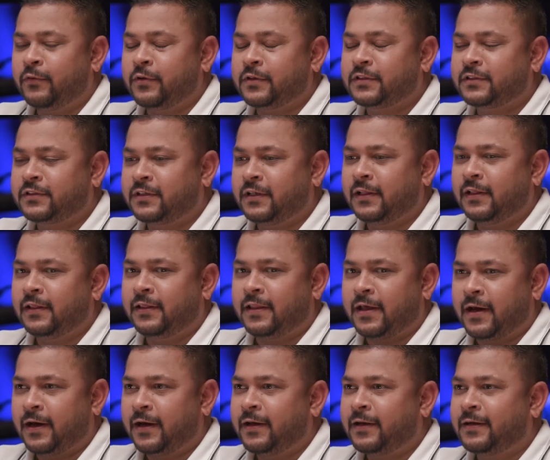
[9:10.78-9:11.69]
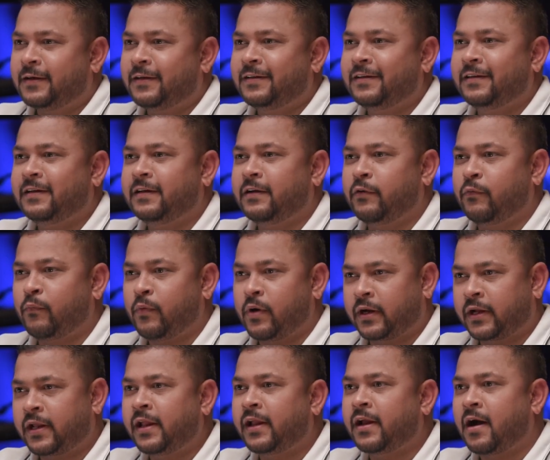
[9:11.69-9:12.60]
you are still there
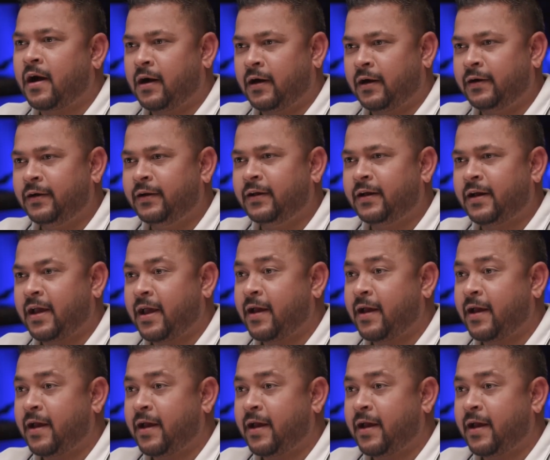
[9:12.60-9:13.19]
working hard